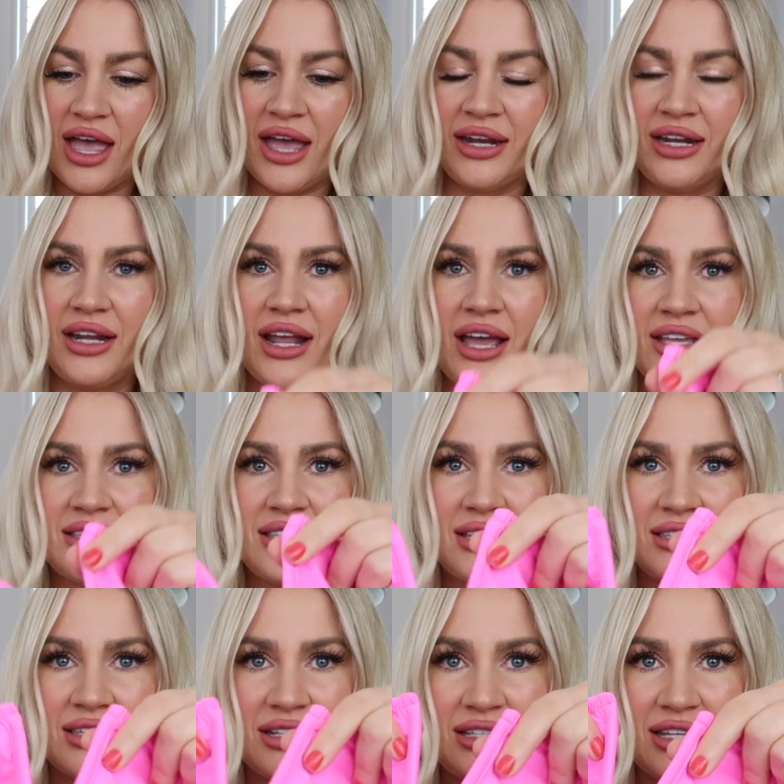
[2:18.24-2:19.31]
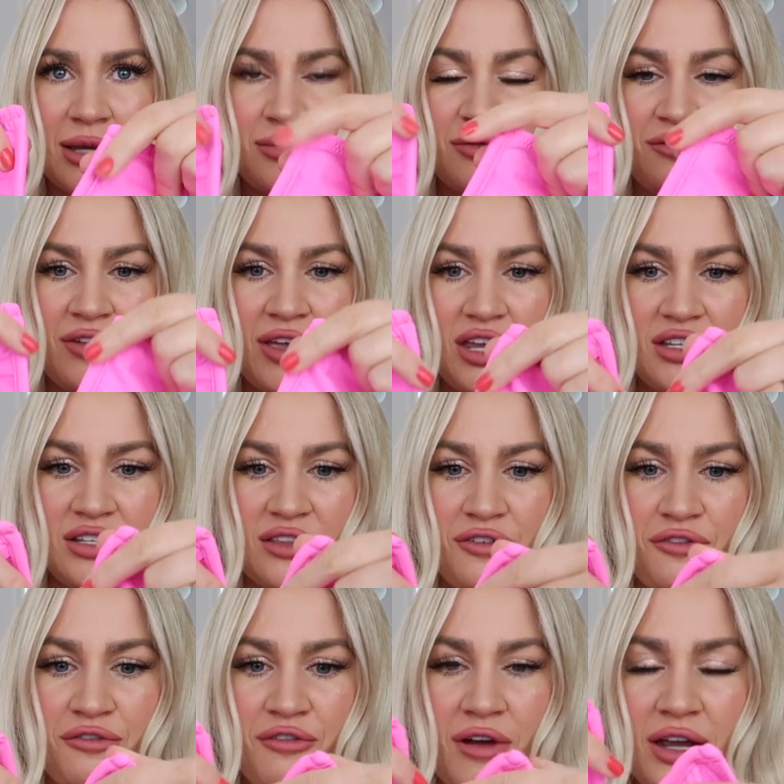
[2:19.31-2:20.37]
and it has this deep V to the
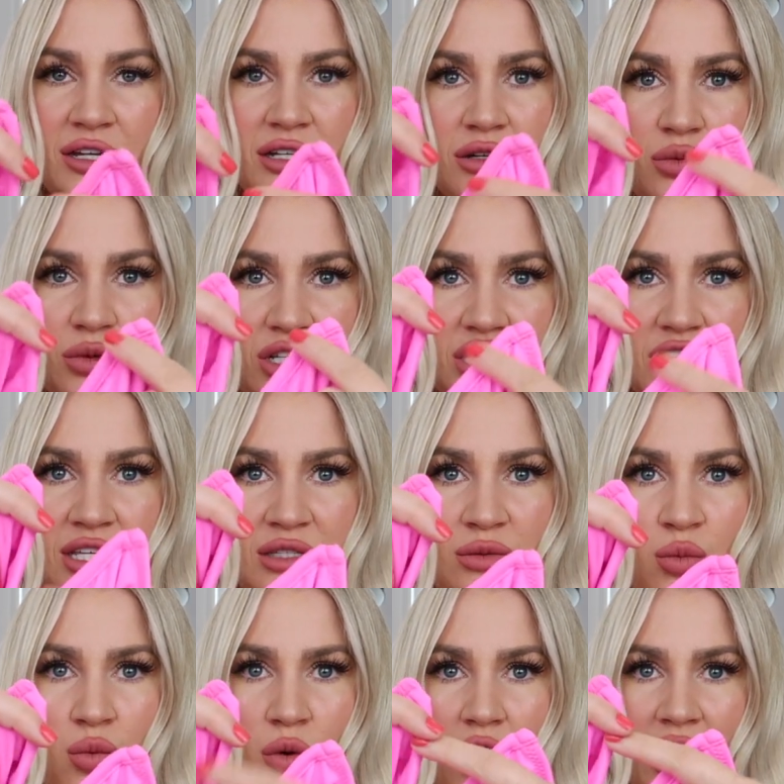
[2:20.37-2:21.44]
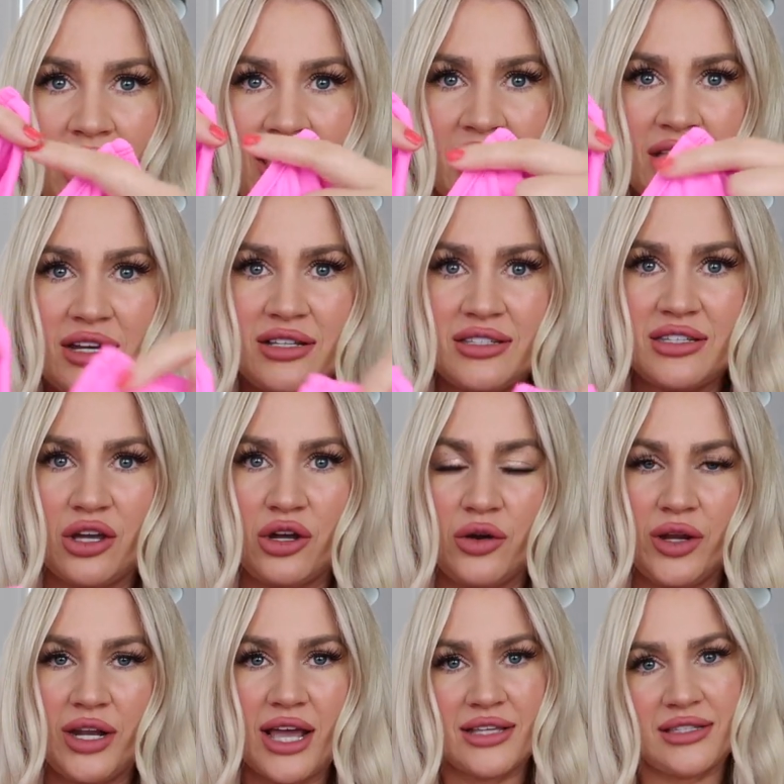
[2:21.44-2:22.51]
front, which is wired. So
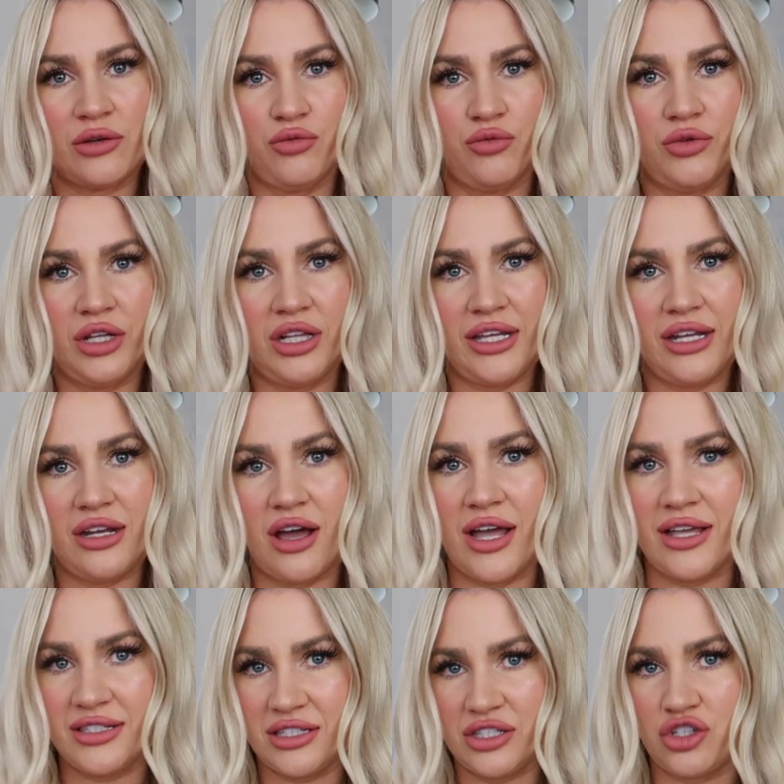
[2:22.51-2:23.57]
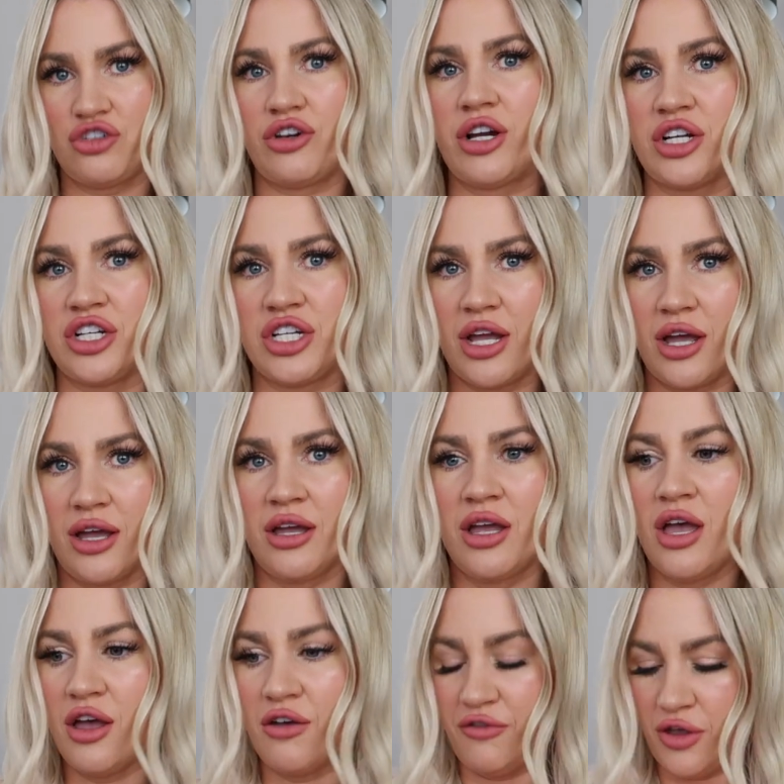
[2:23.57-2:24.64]
it has a really nice structure
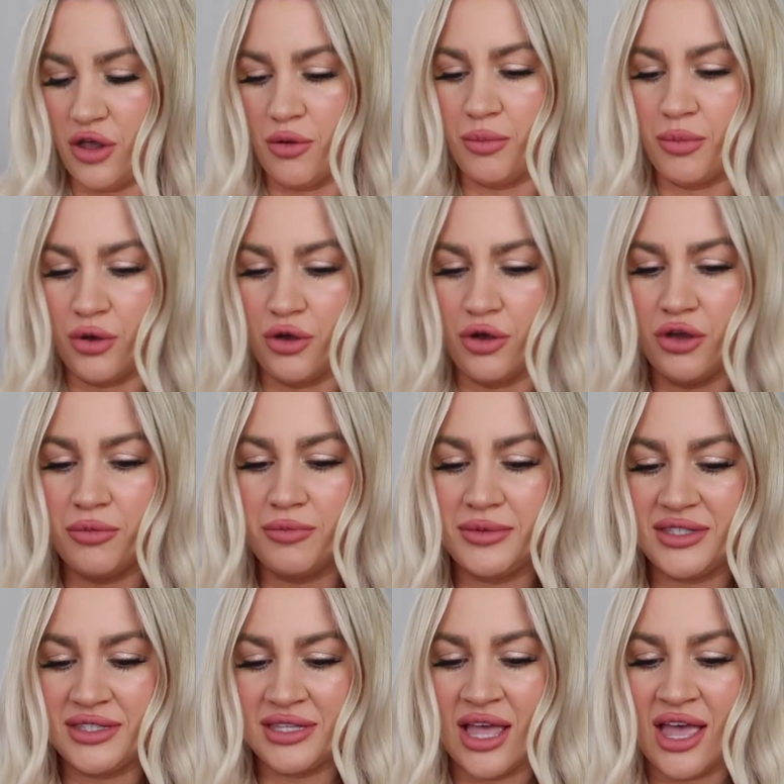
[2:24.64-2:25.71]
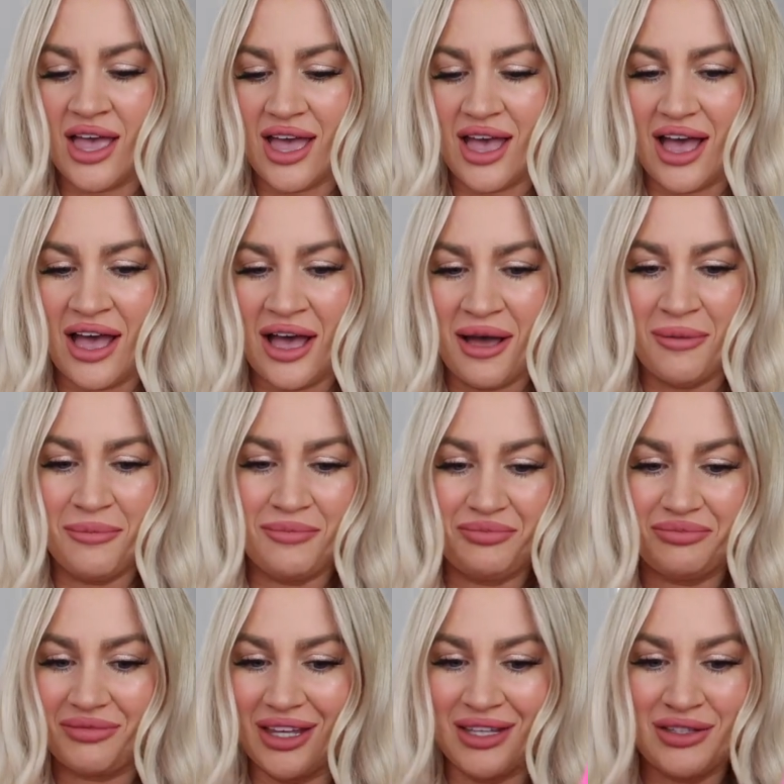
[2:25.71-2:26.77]
for your boobs.
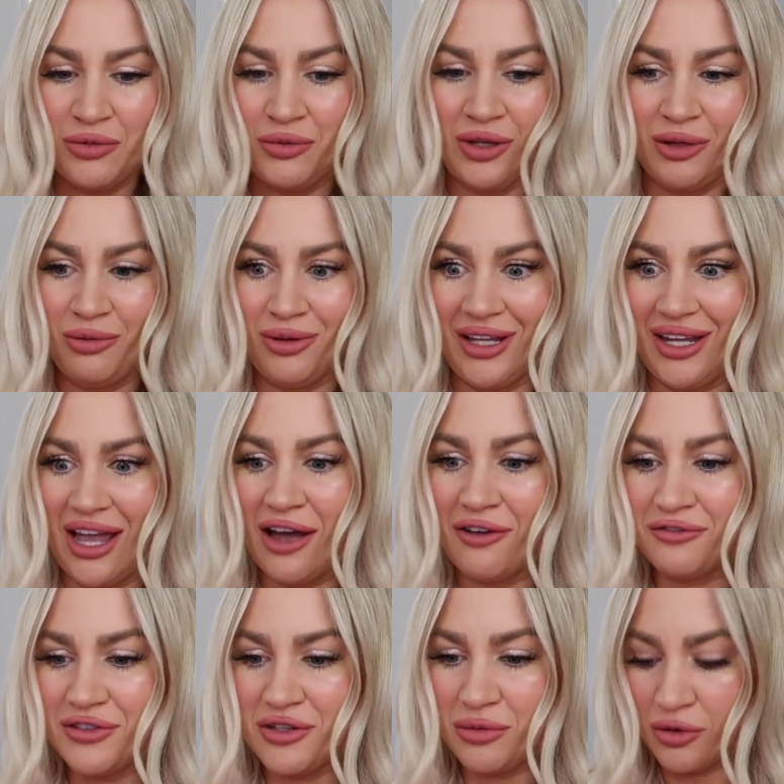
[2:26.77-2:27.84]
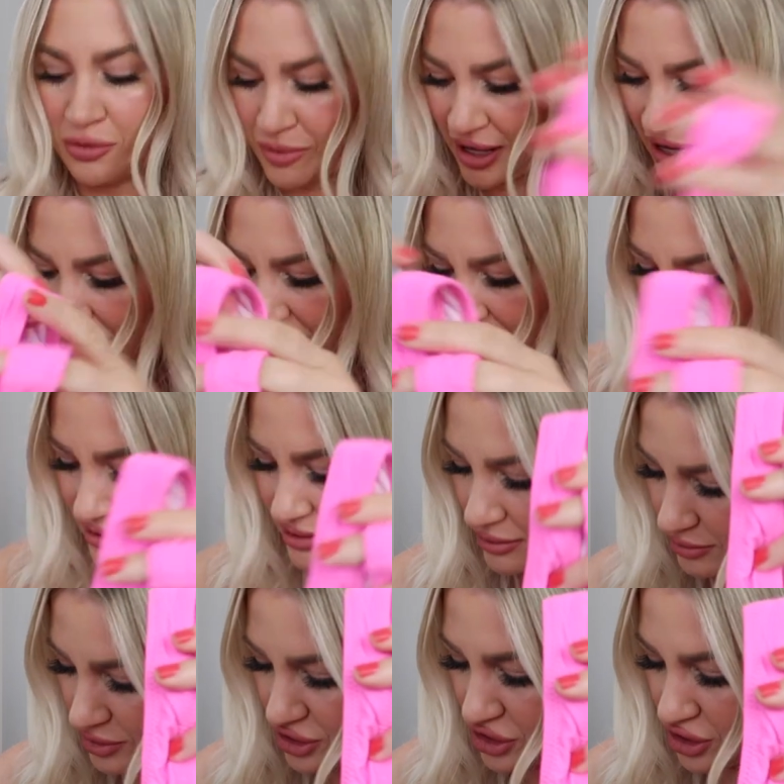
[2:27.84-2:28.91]
Um, it's a really, really comfortable piece.
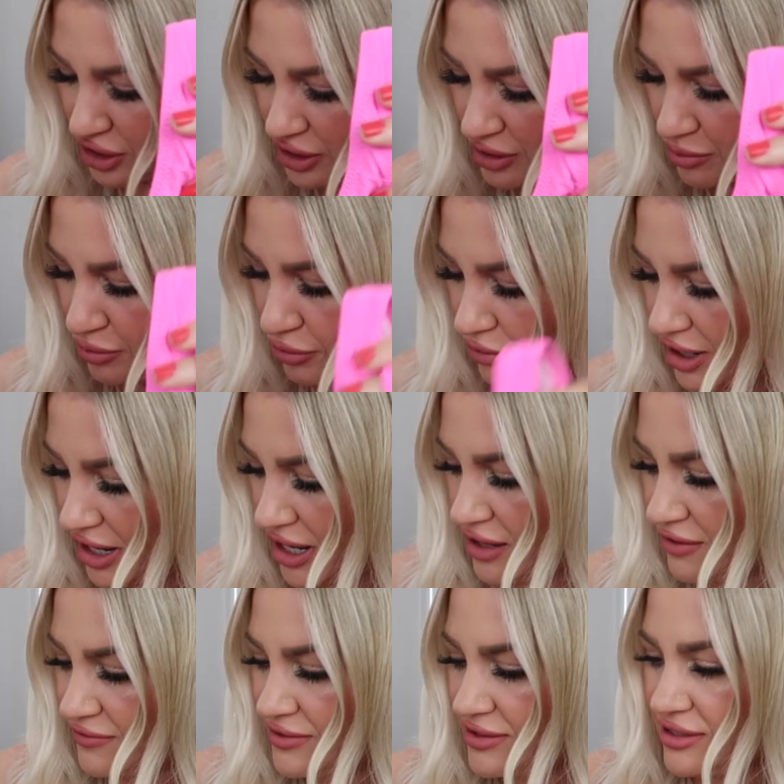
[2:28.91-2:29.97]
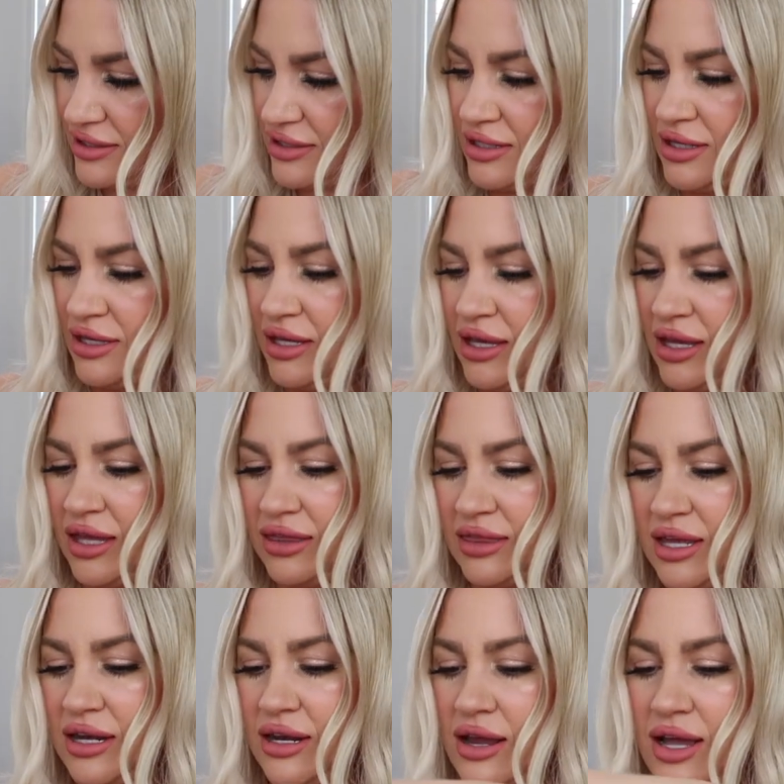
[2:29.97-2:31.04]
Let me show you the briefs.
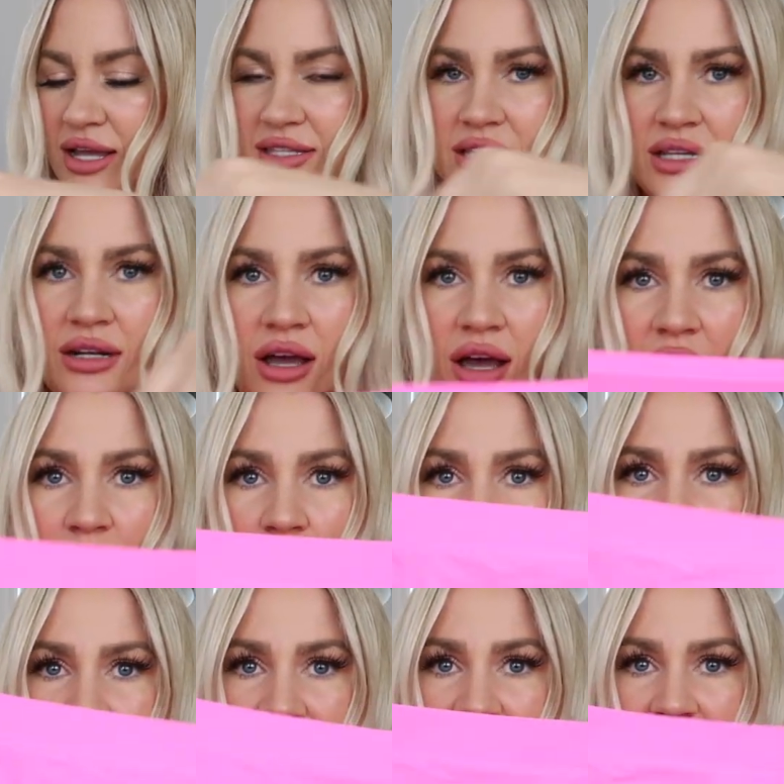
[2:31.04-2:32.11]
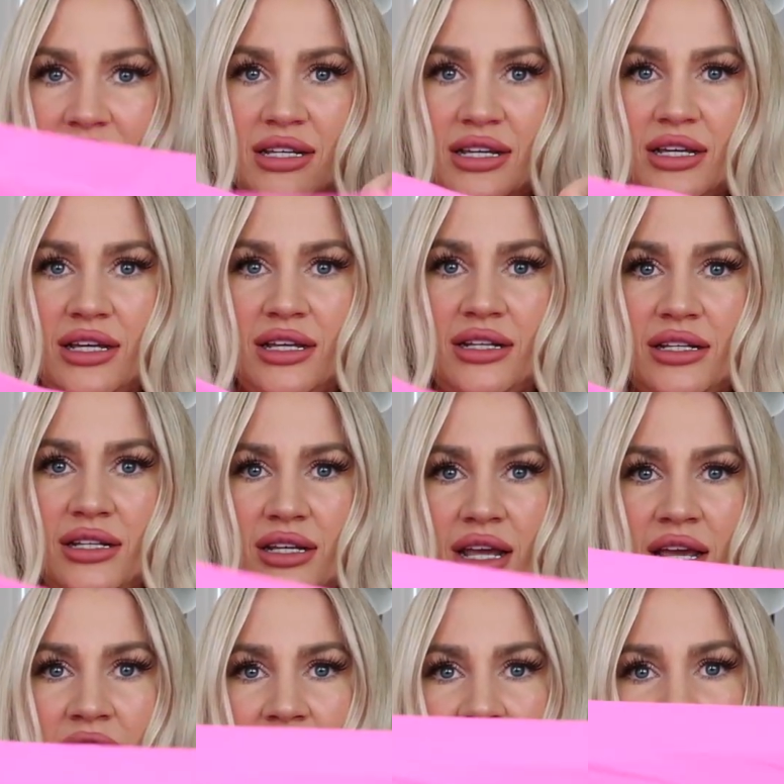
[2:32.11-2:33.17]
They're nice and high-waisted
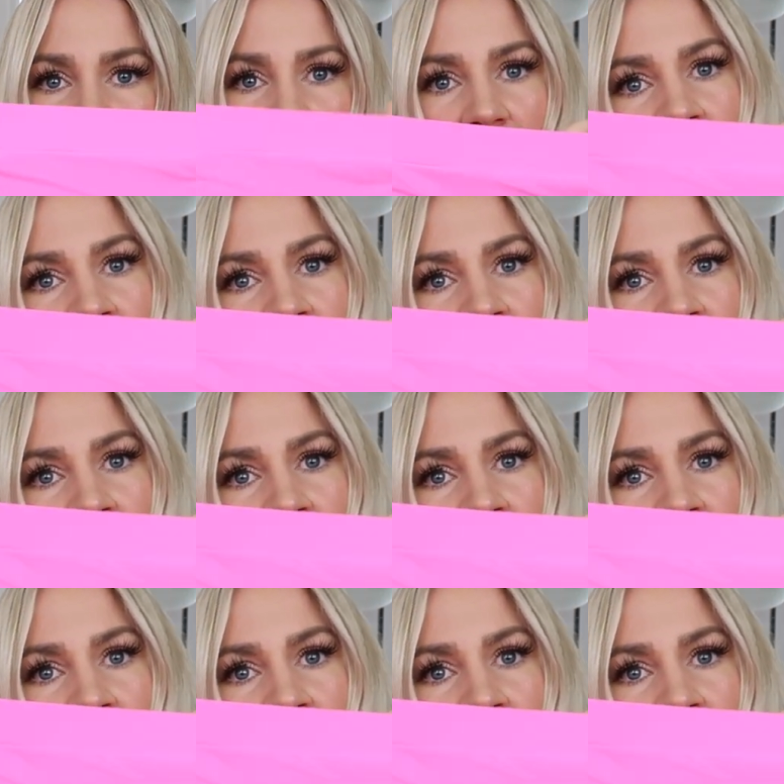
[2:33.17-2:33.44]
and it's got